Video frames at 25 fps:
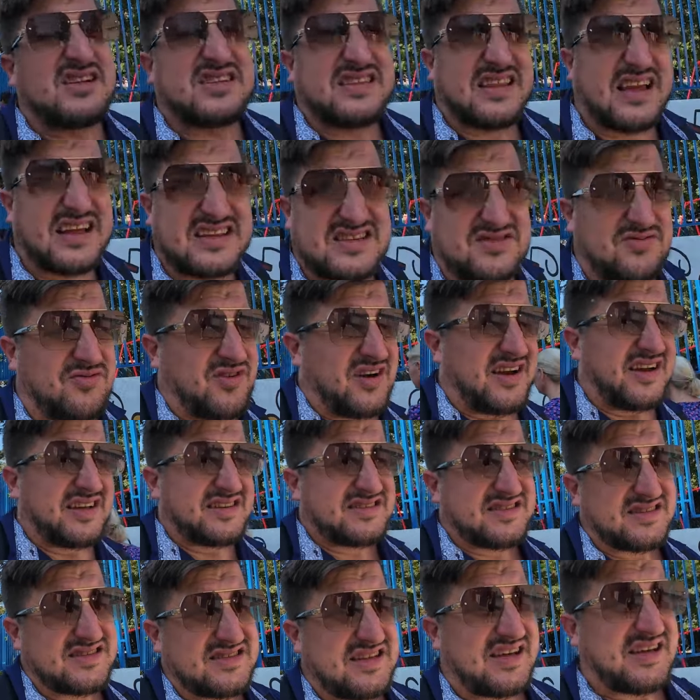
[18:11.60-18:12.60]
that's why
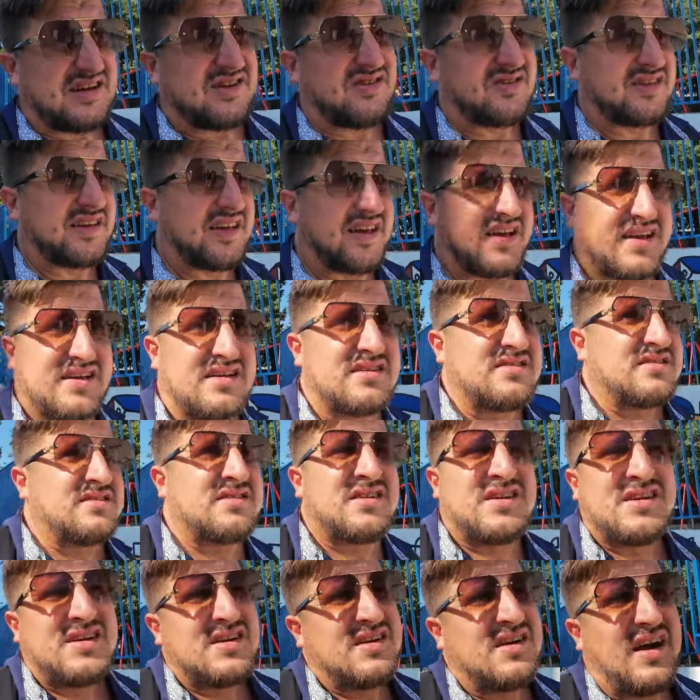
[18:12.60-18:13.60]
it's just like, okay,
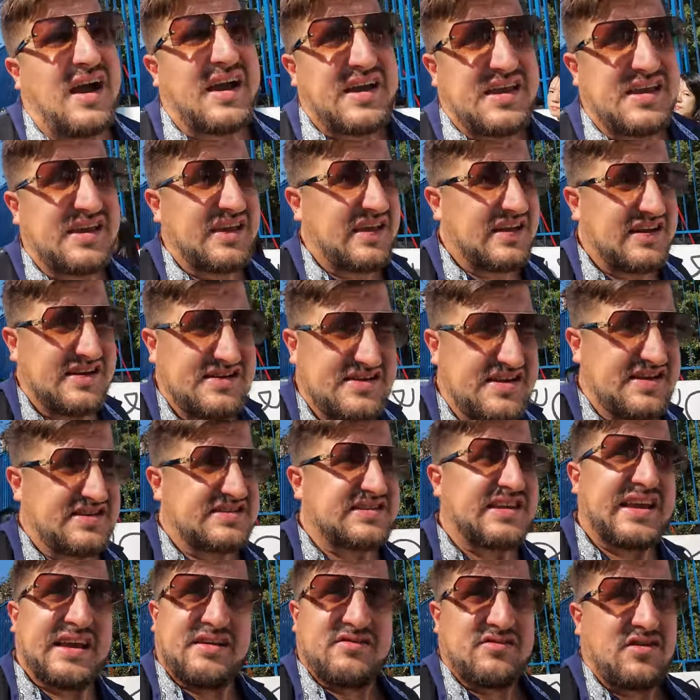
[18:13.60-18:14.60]
I can get a
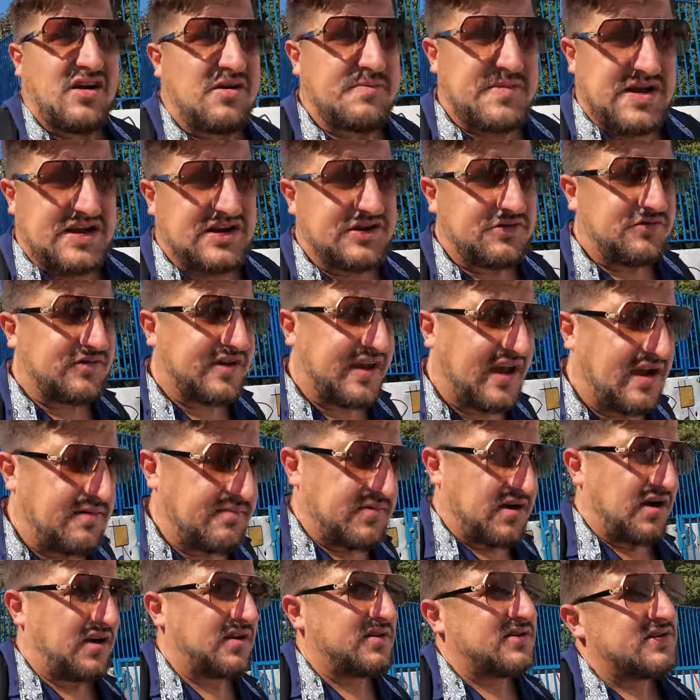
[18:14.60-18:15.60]
discount on my new
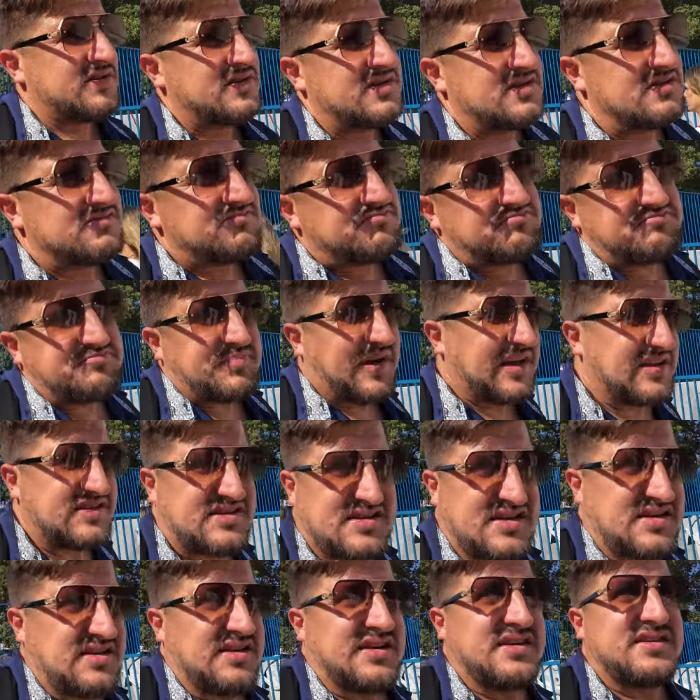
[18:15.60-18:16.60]
camera,
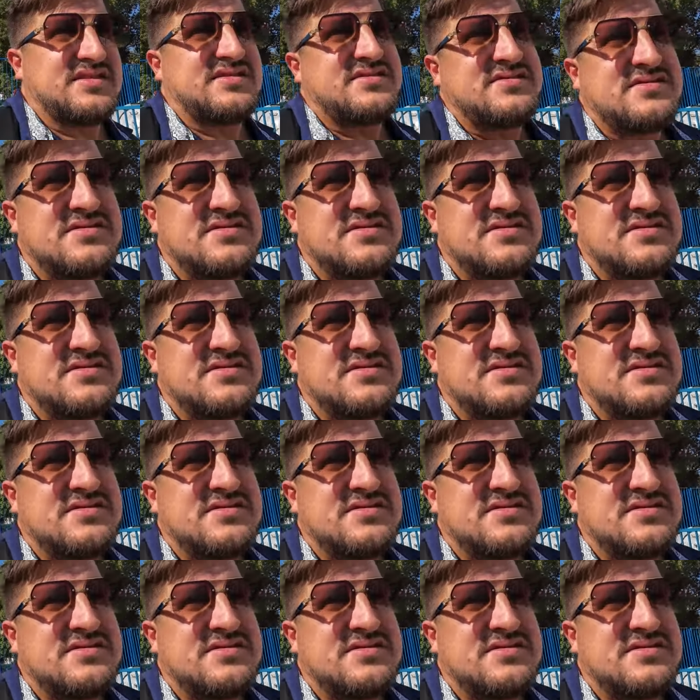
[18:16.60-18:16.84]
basically.